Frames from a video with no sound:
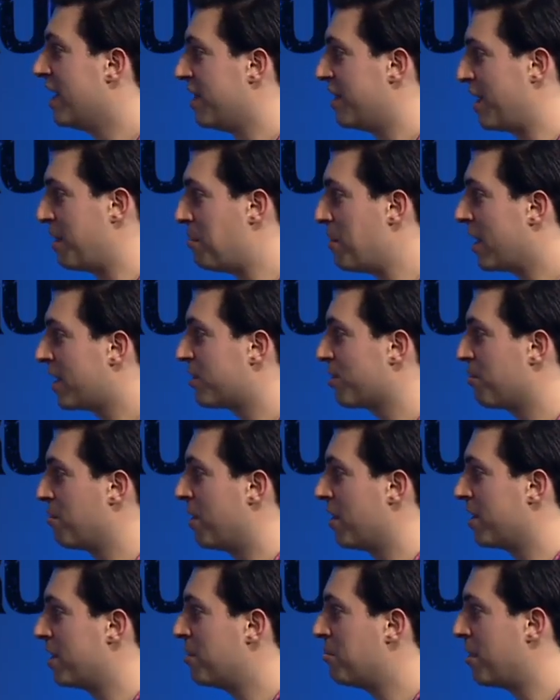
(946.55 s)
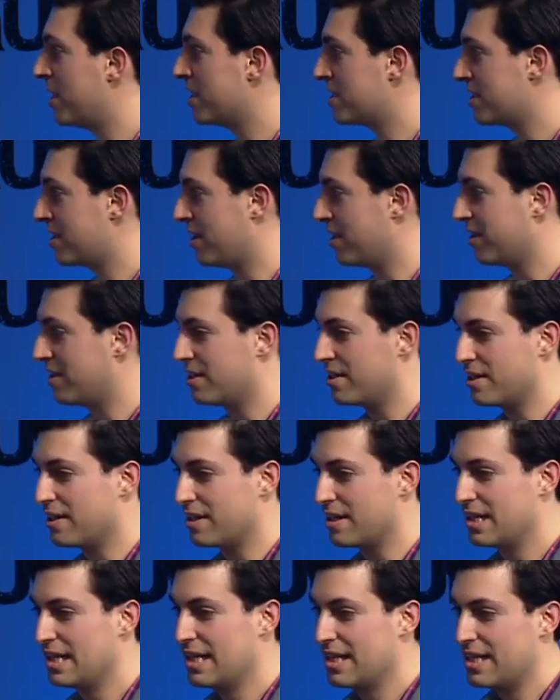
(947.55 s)
they make their money based on
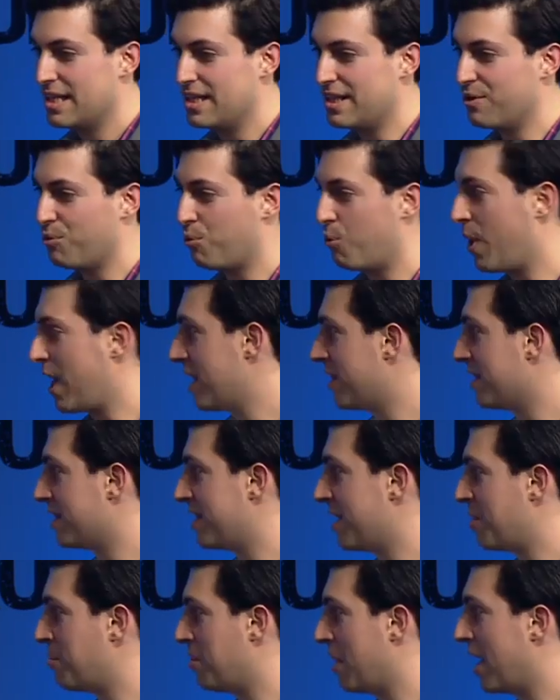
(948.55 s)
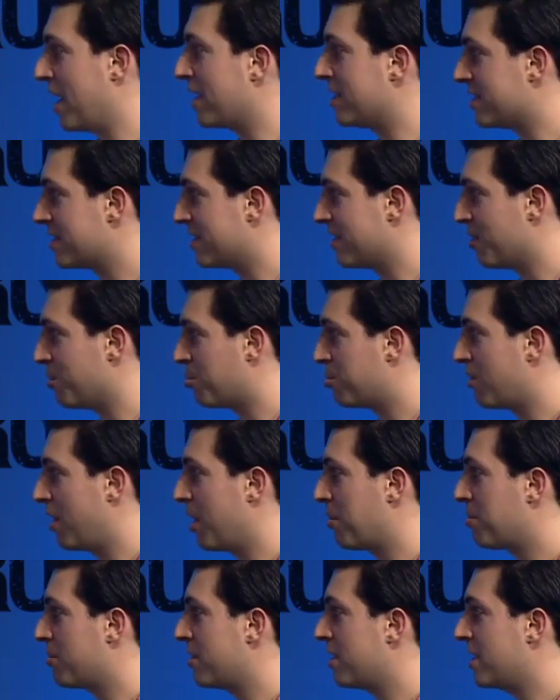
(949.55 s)
the the way that they buy and sell
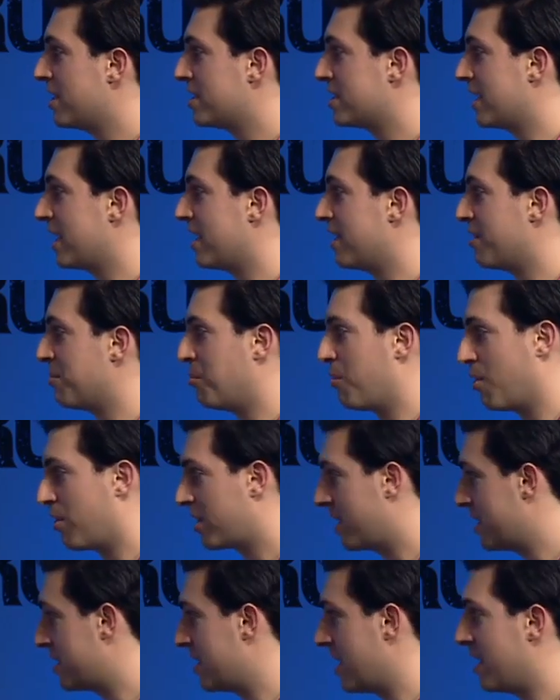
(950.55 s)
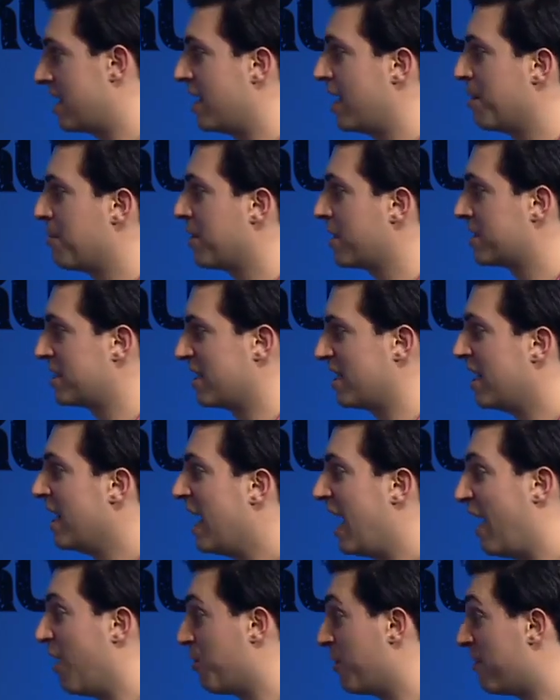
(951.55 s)
properties and the market dynamics and
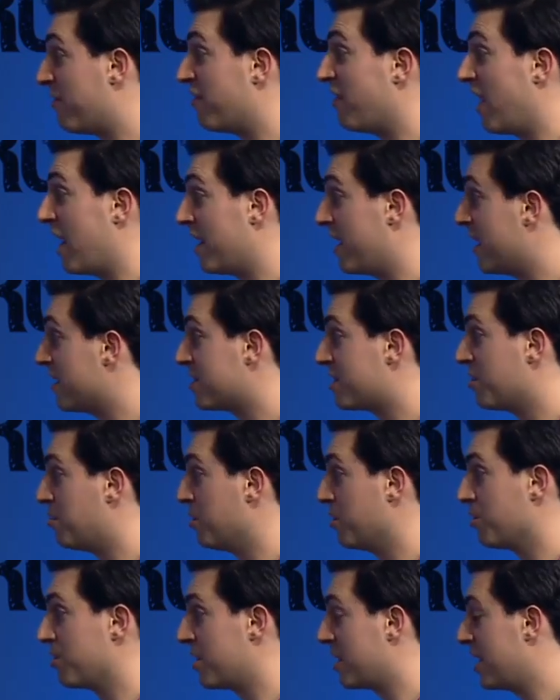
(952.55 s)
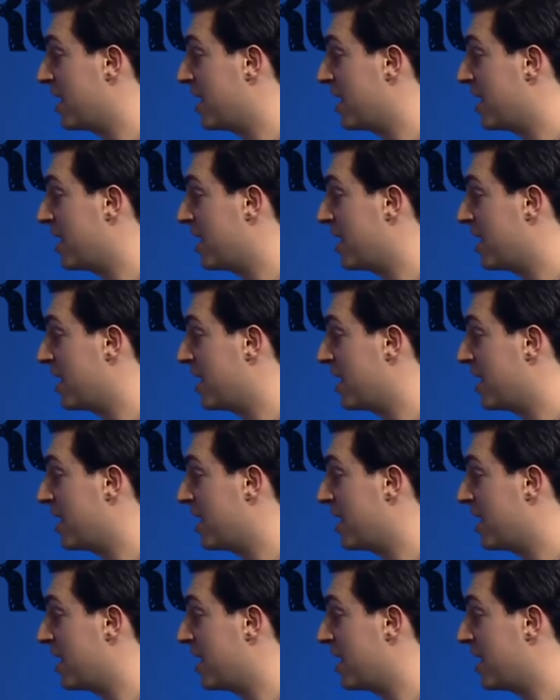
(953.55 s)
how they finance the building.